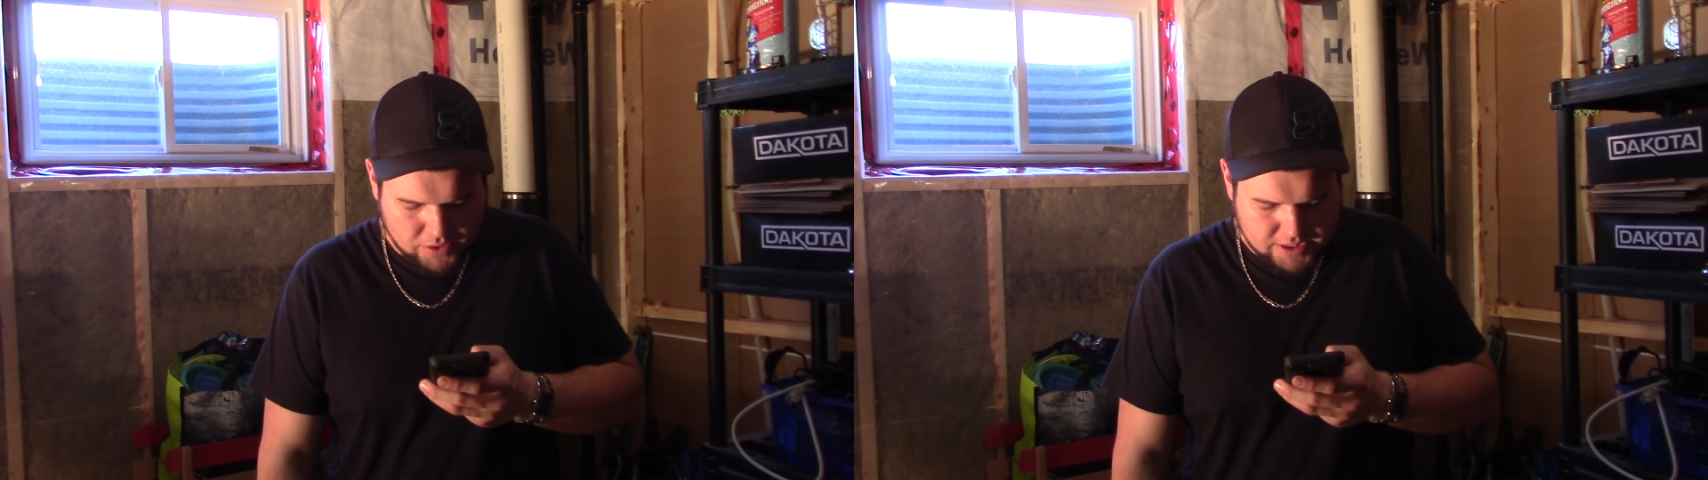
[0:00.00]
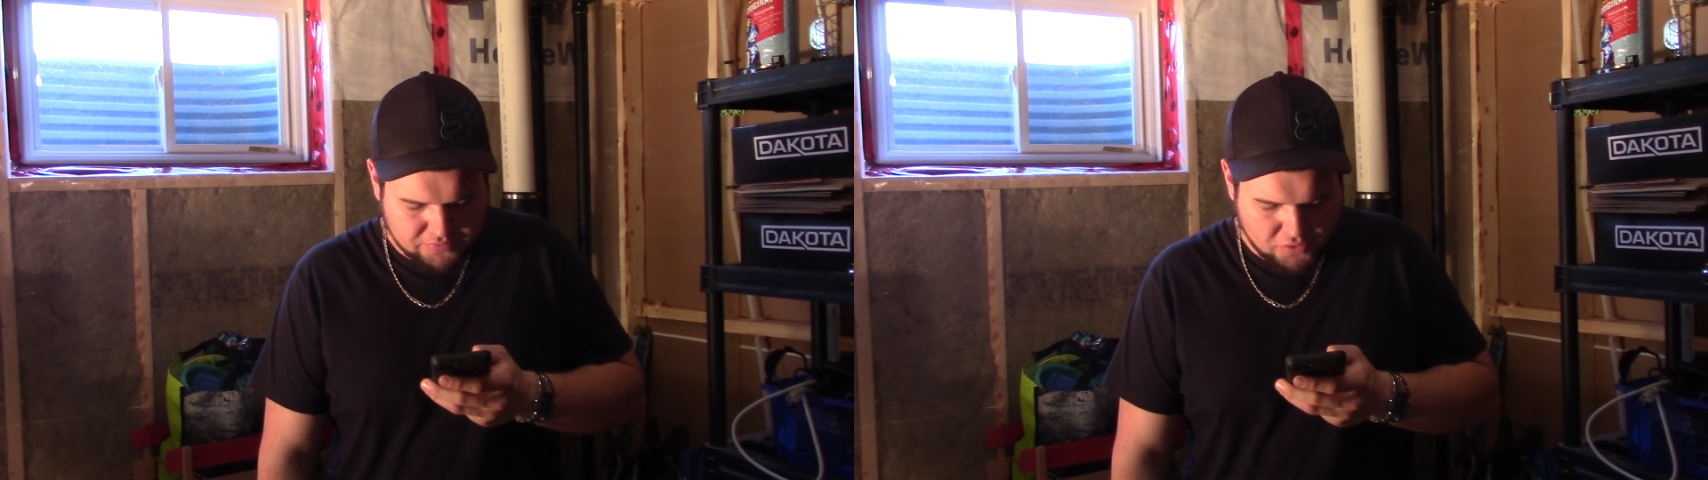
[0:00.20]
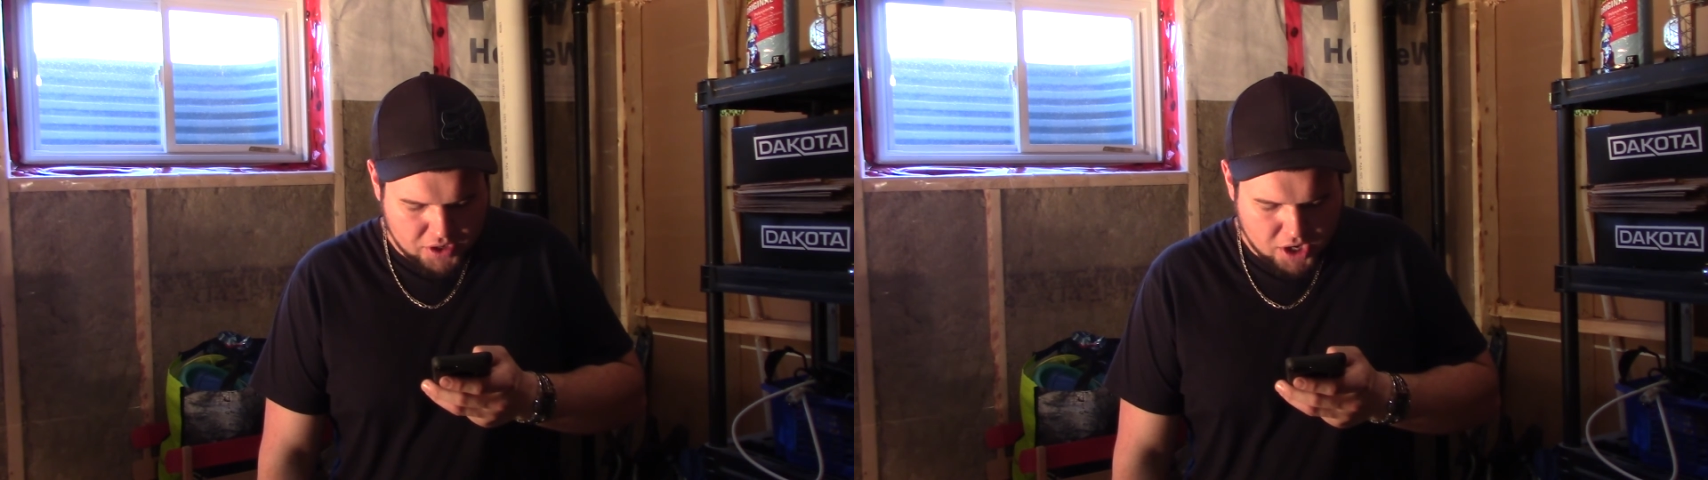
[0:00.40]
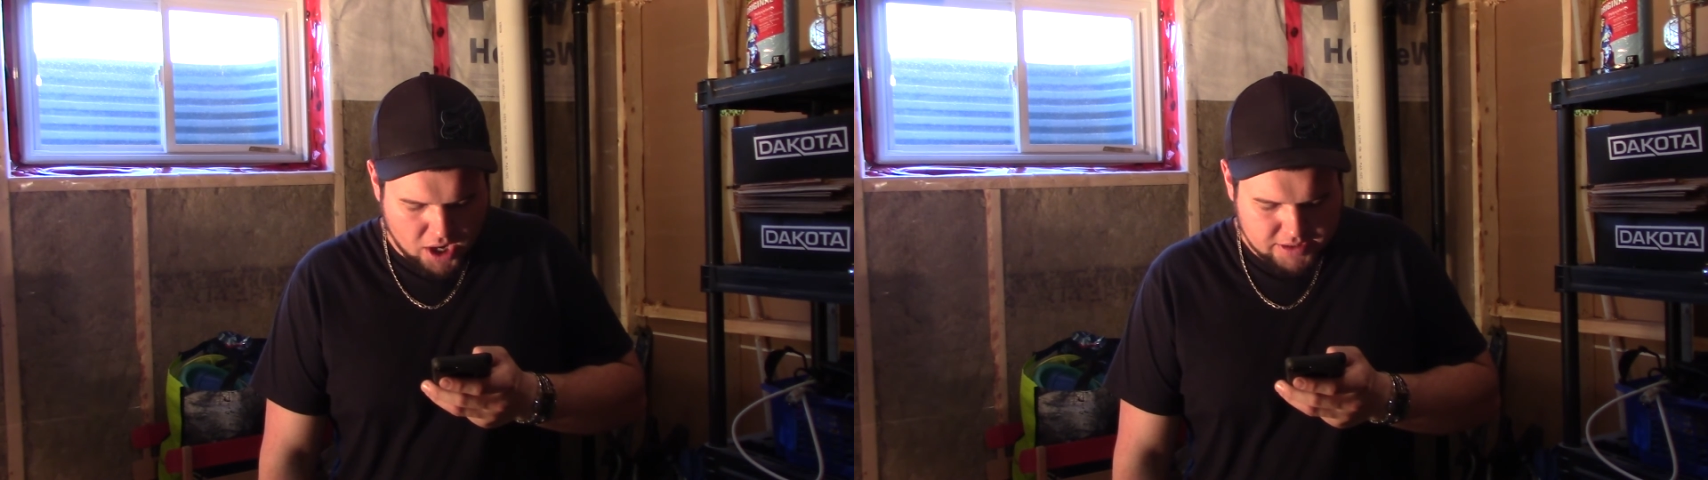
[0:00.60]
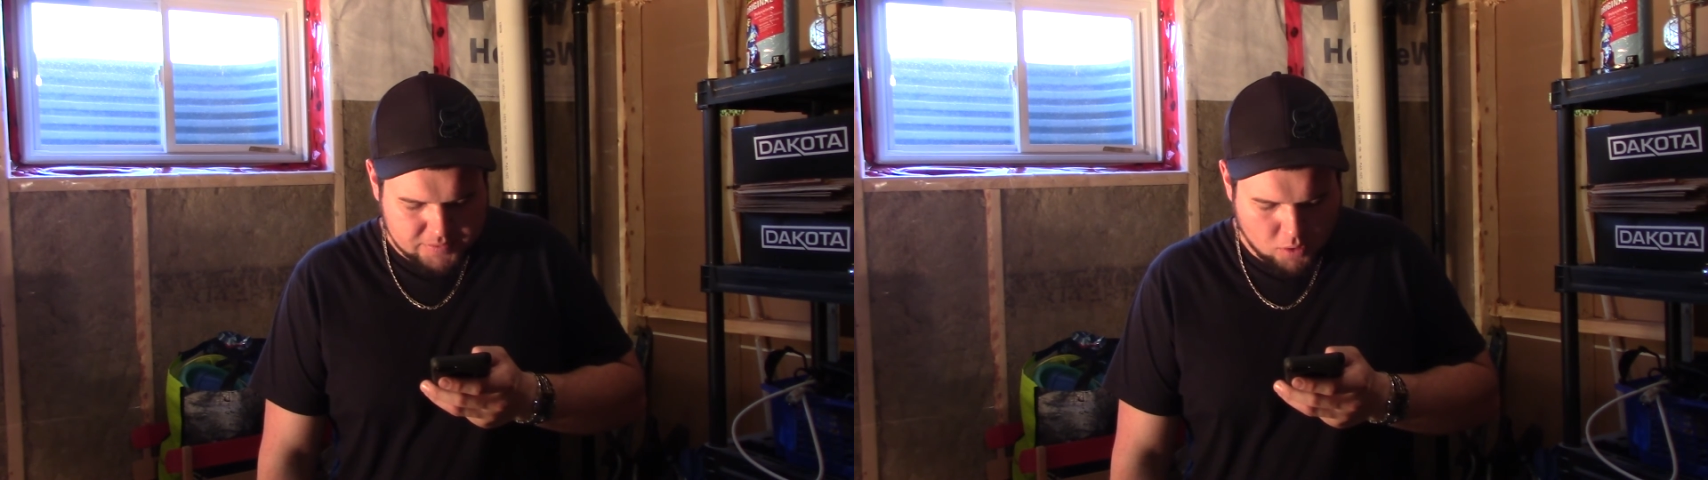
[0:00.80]
risk for a
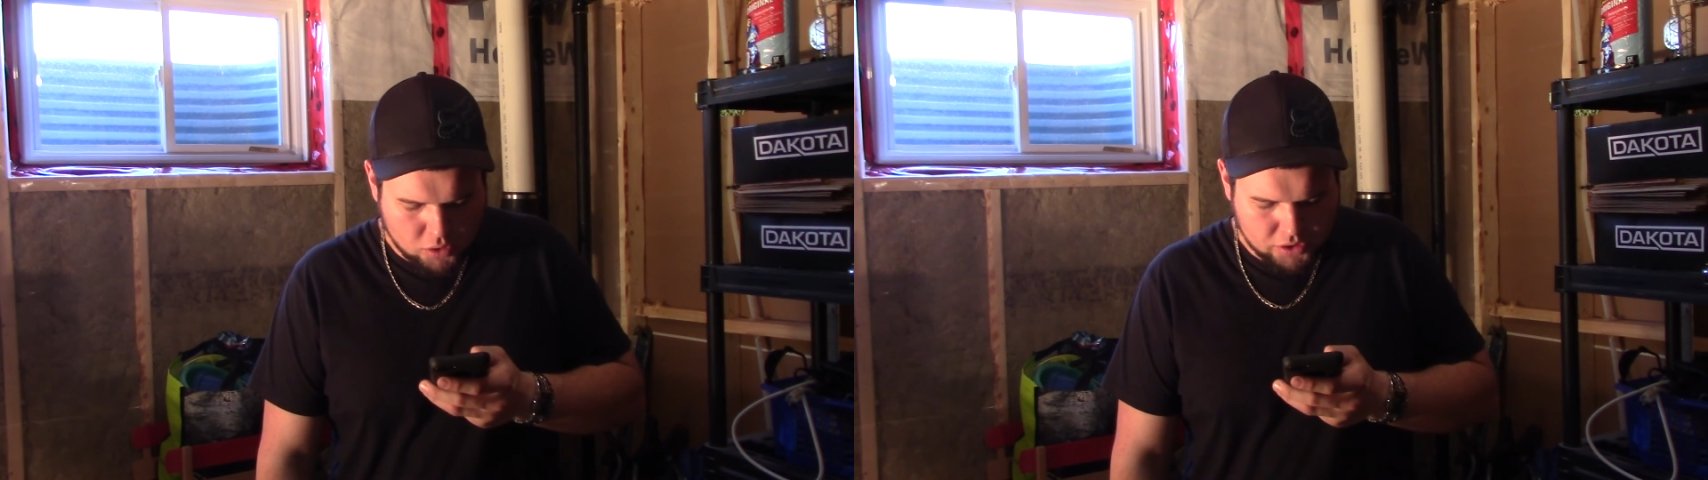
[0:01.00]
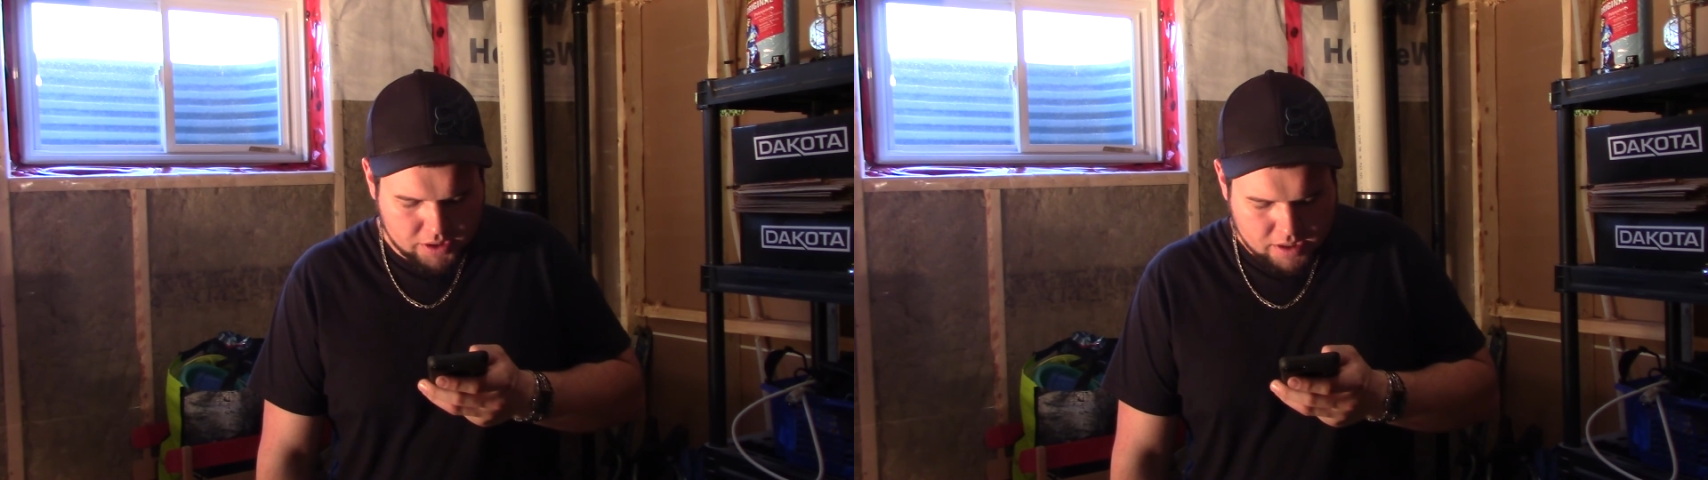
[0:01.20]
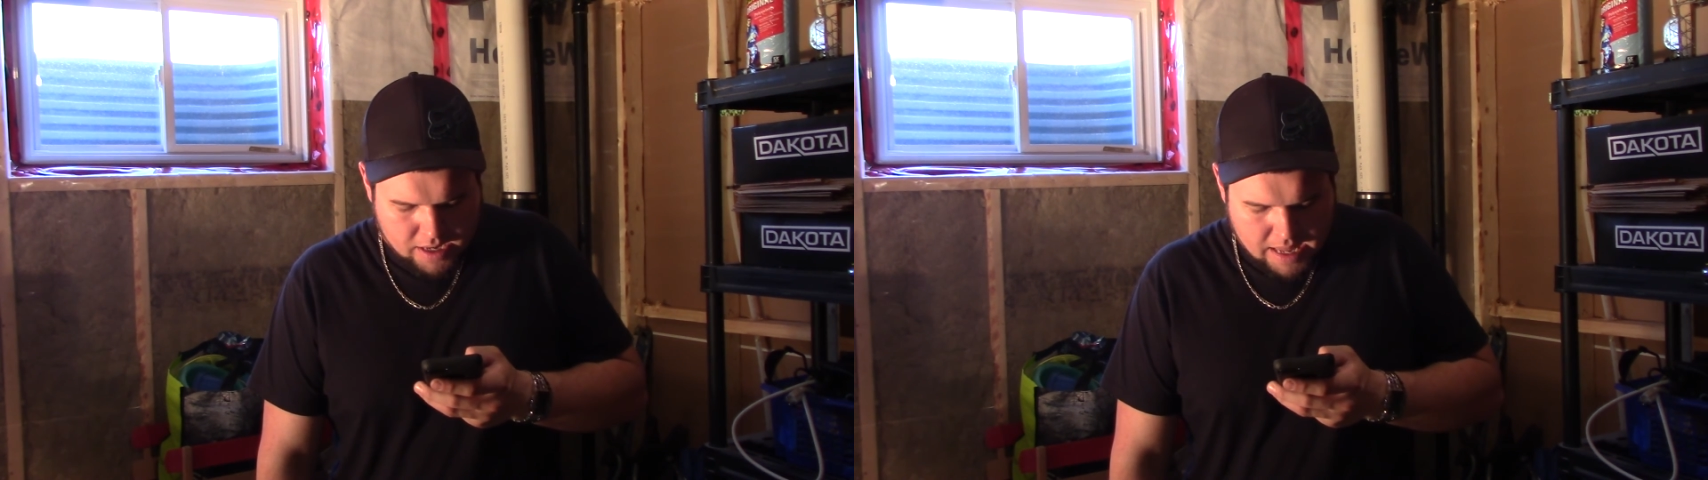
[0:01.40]
non-smoker